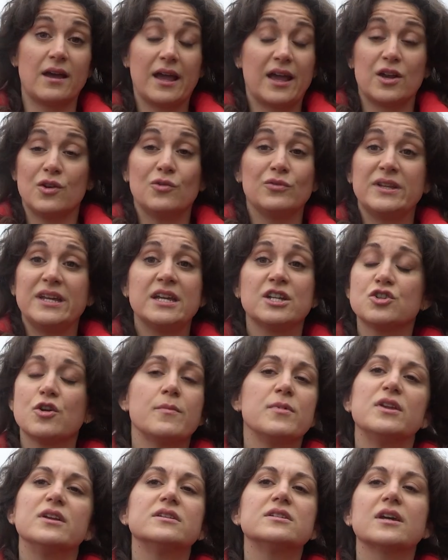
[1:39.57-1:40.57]
I can only
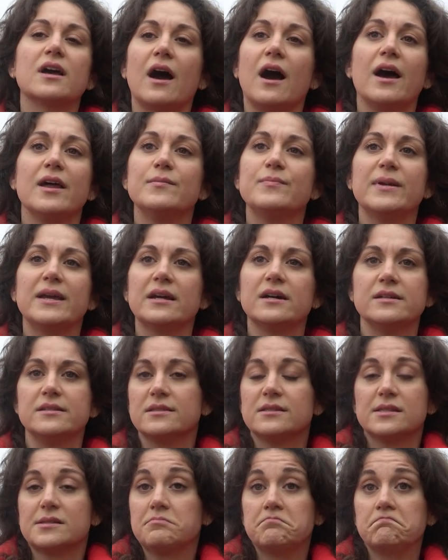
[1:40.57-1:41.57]
attribute it to God
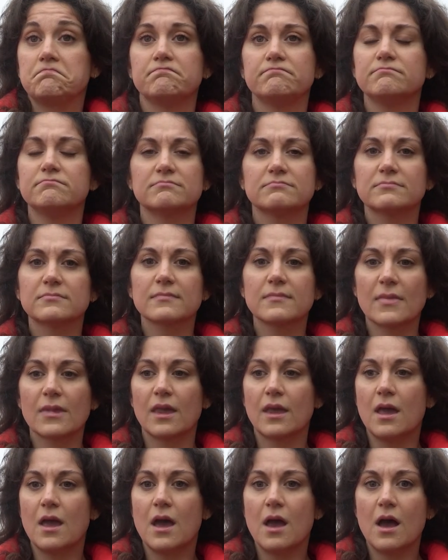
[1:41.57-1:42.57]
because
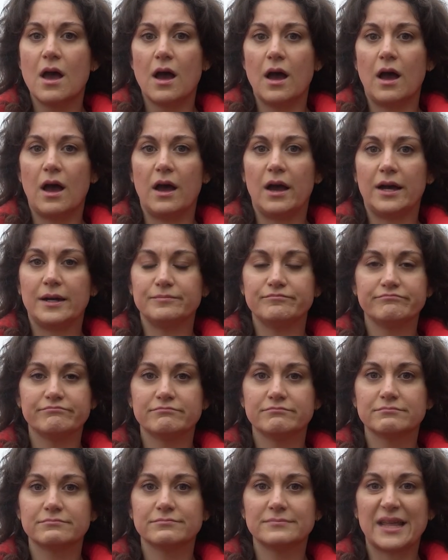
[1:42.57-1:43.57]
um,
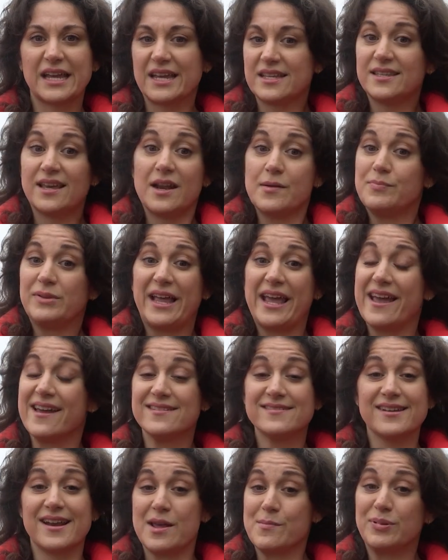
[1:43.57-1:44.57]
like I said, it
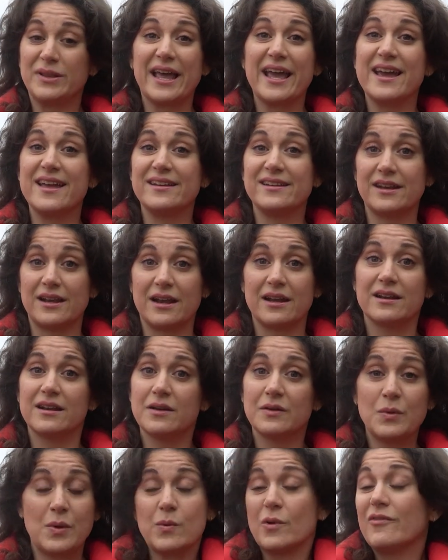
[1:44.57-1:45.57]
planned and it planned and
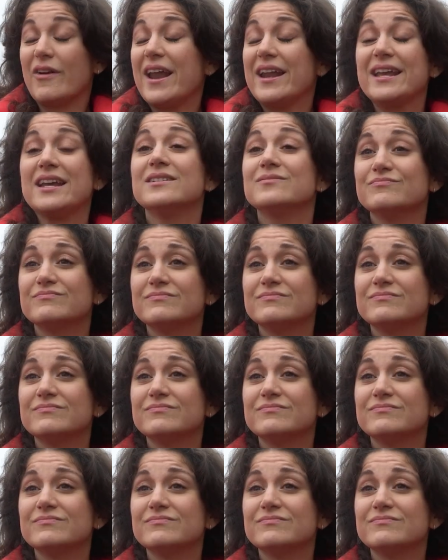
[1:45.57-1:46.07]
we were ready.